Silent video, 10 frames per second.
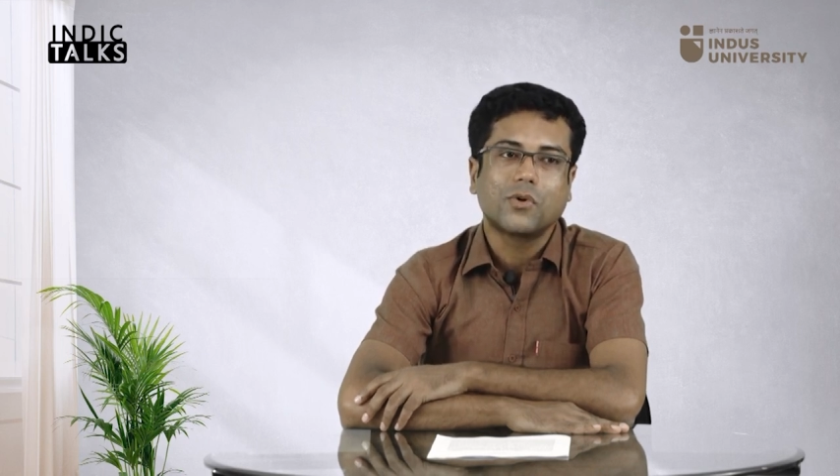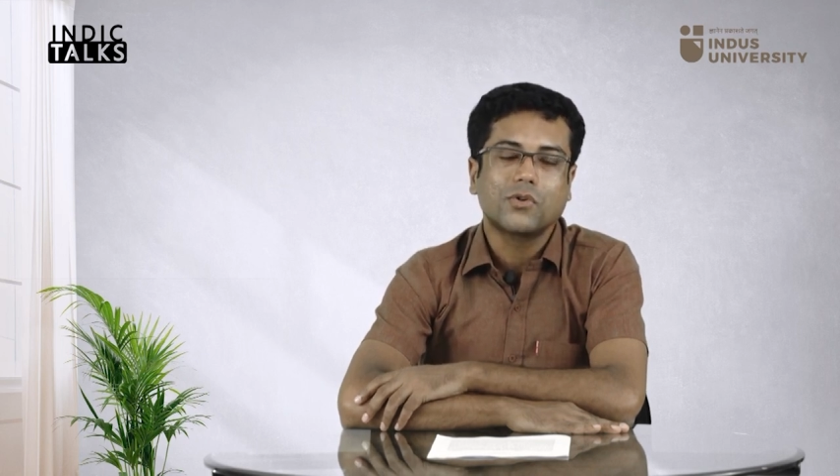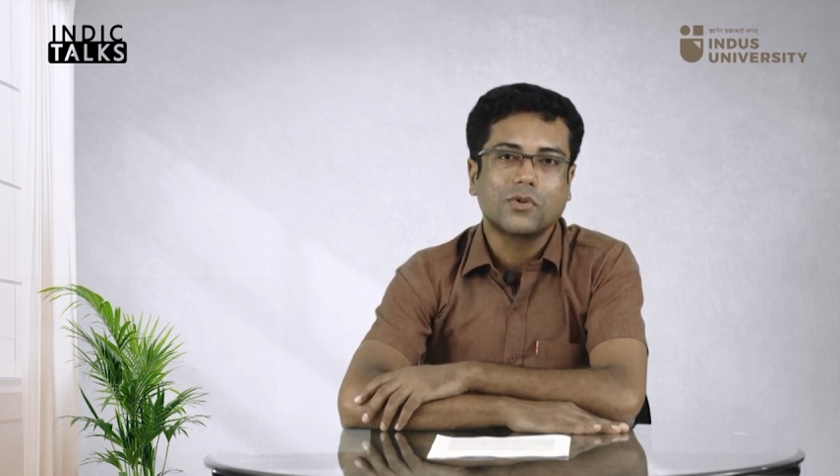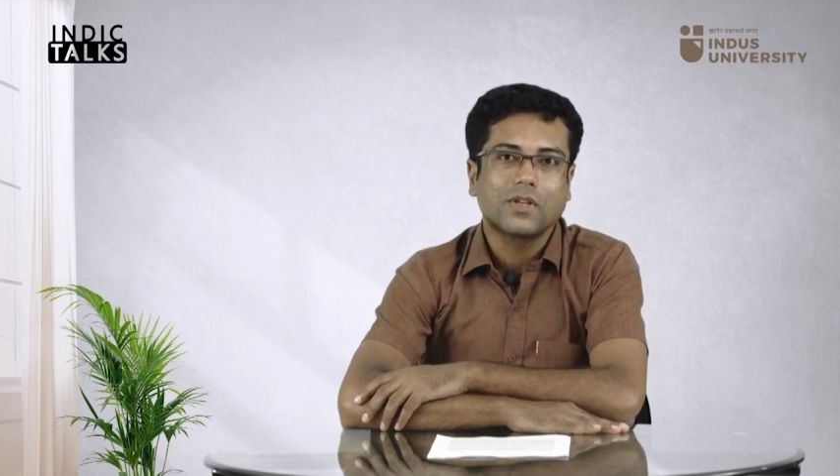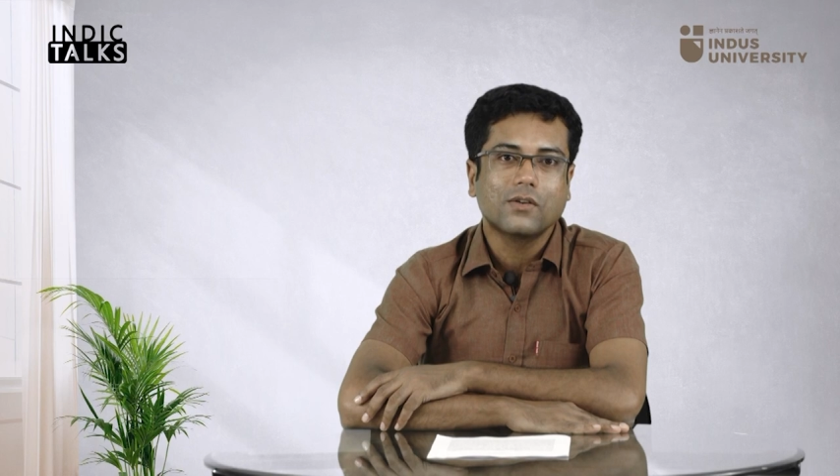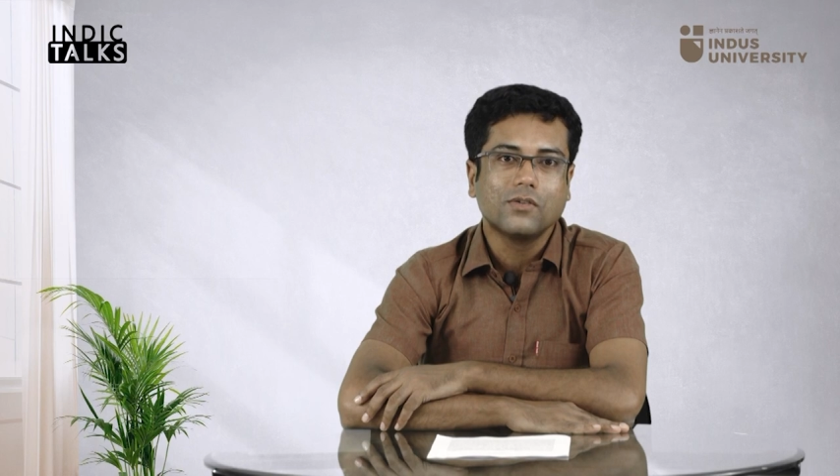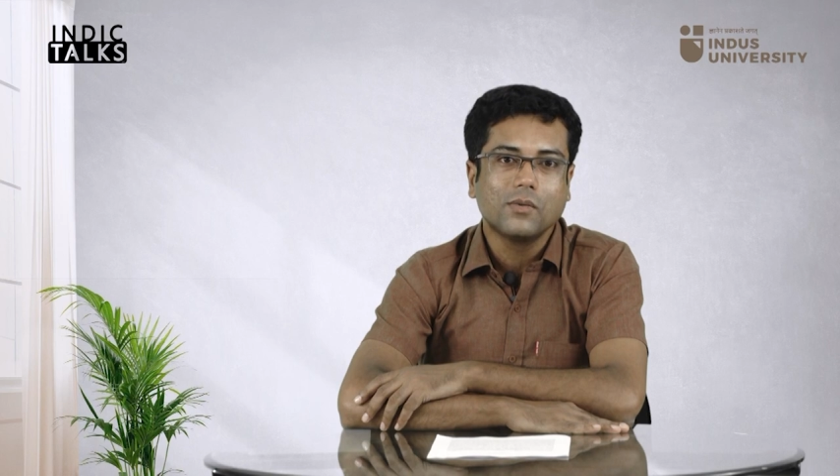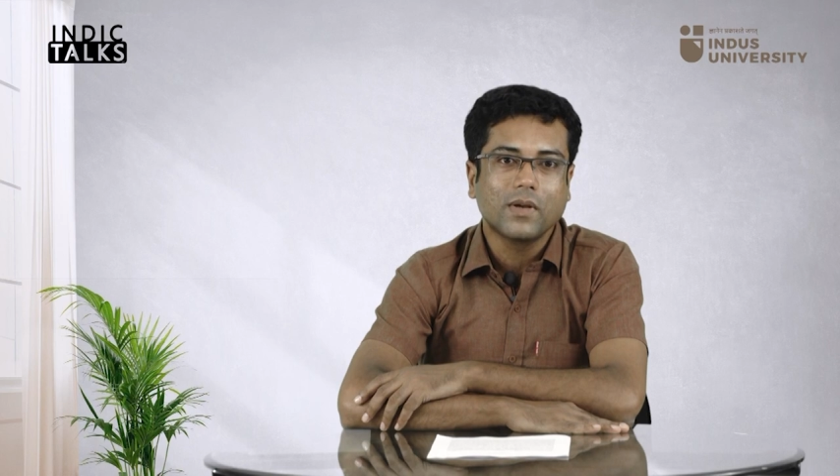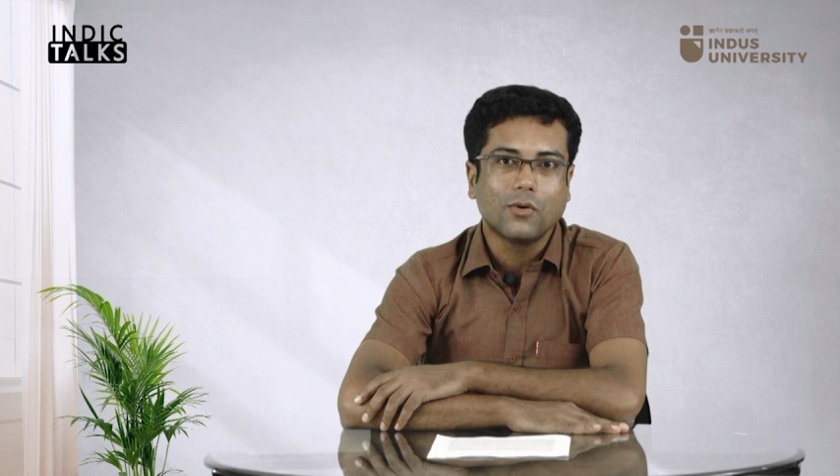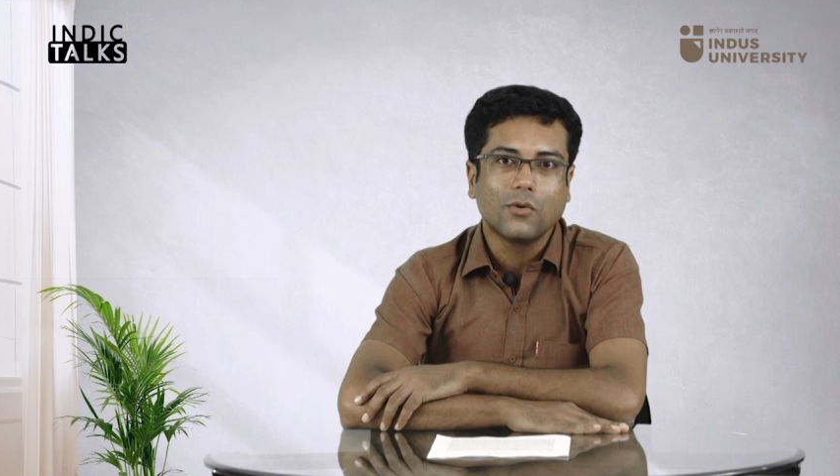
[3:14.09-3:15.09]
bourgeoisie who
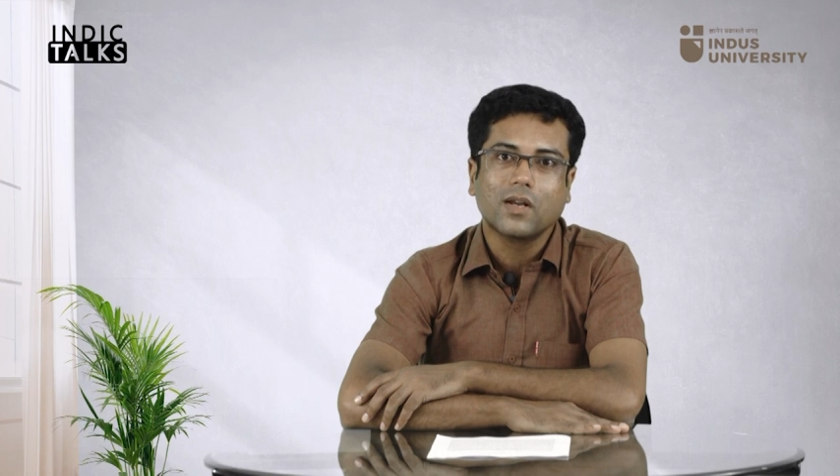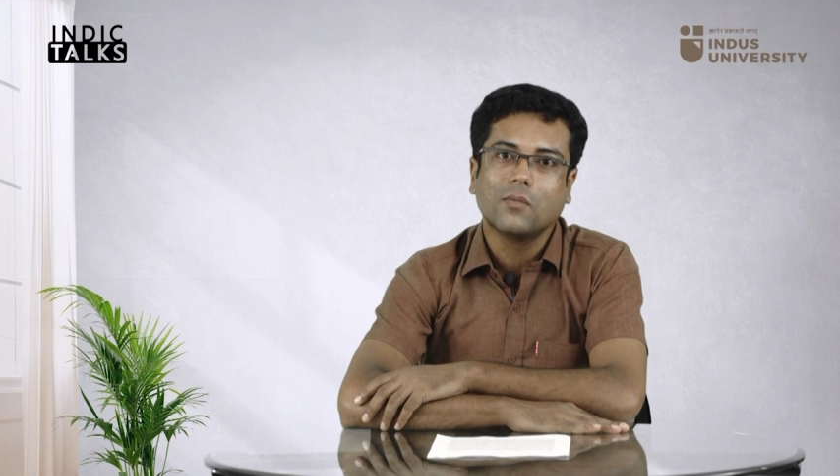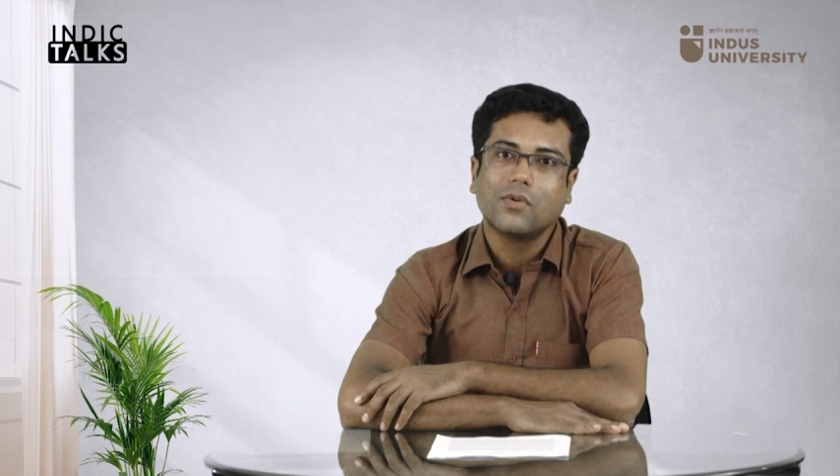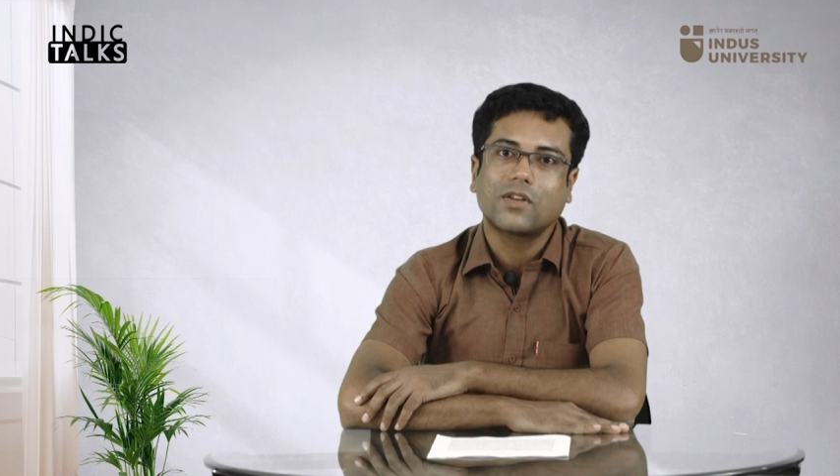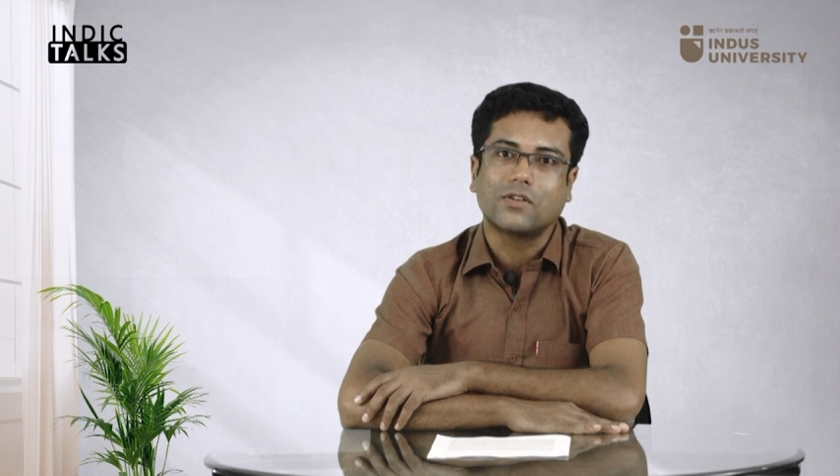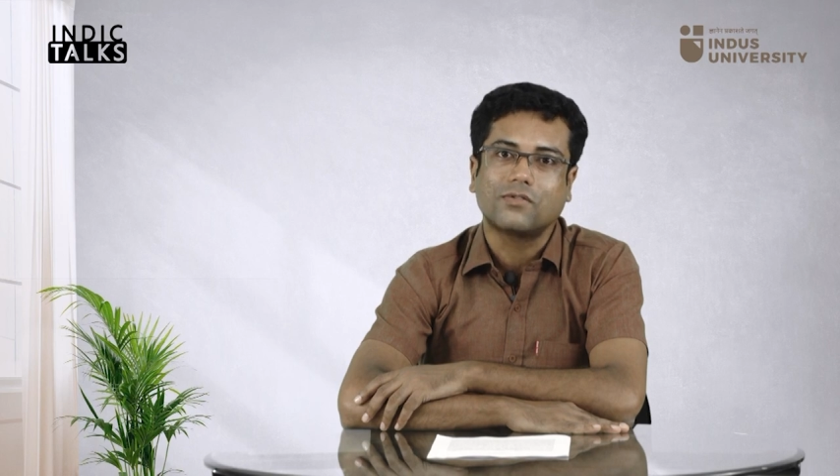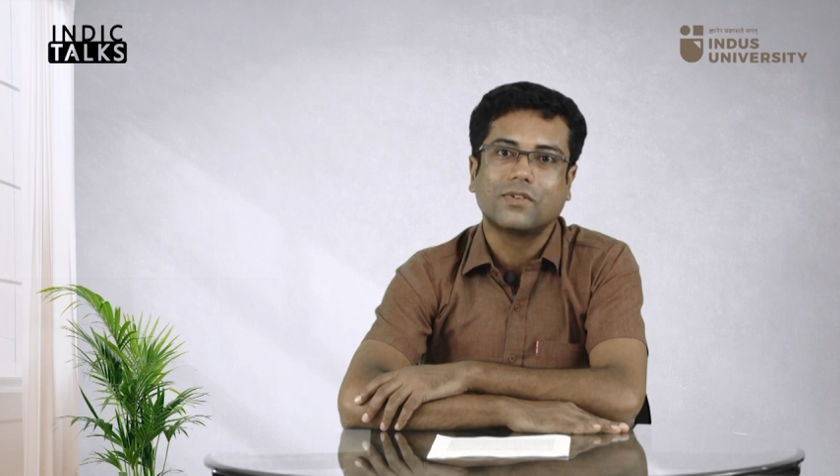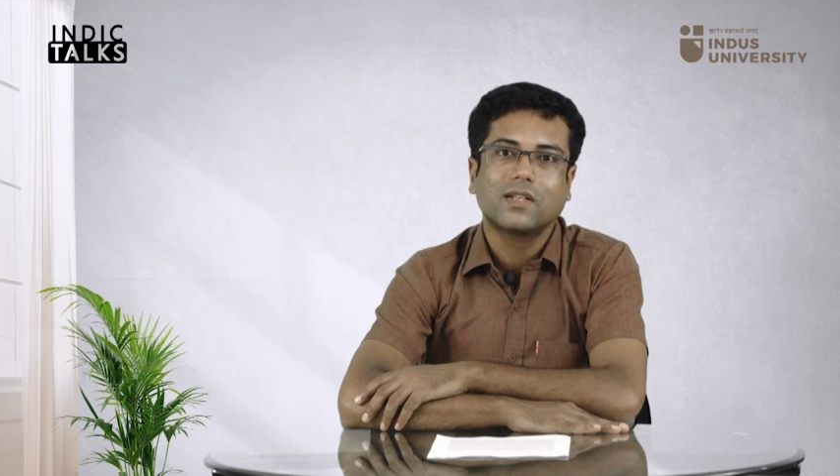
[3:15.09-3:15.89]
will be owning most of